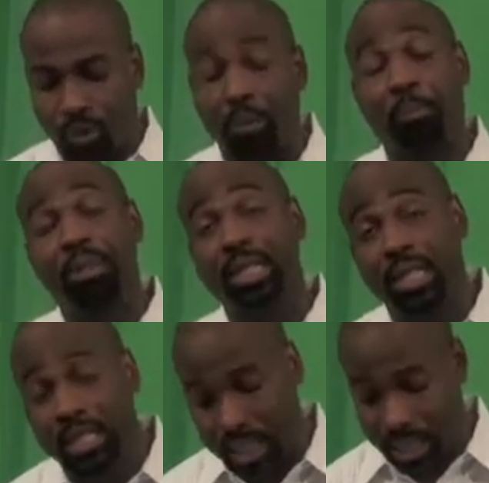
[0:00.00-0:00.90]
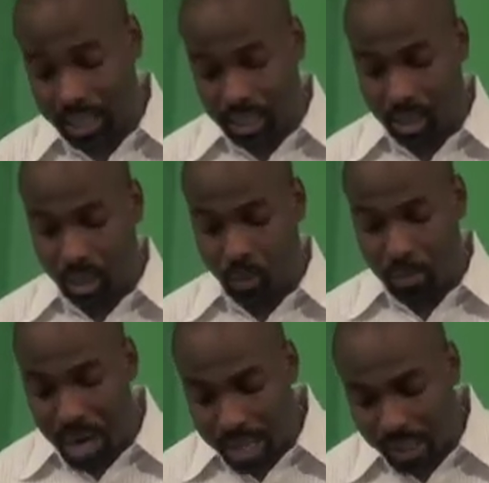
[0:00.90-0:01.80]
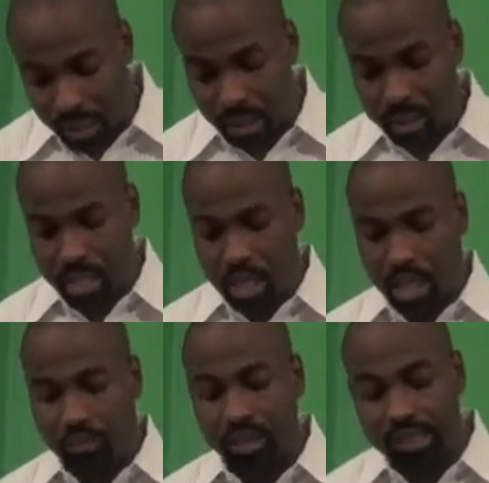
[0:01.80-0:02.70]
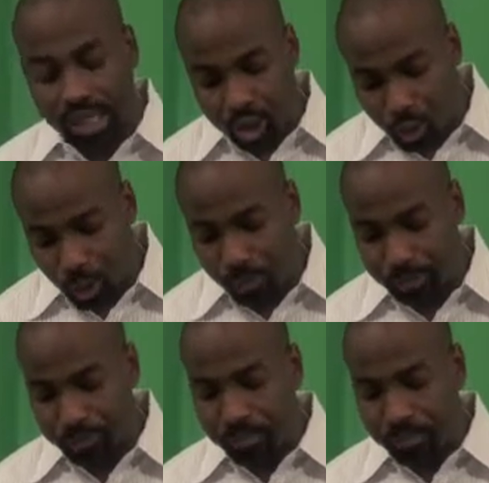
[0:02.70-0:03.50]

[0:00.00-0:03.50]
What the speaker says: completed the remodeling of the sanctuary.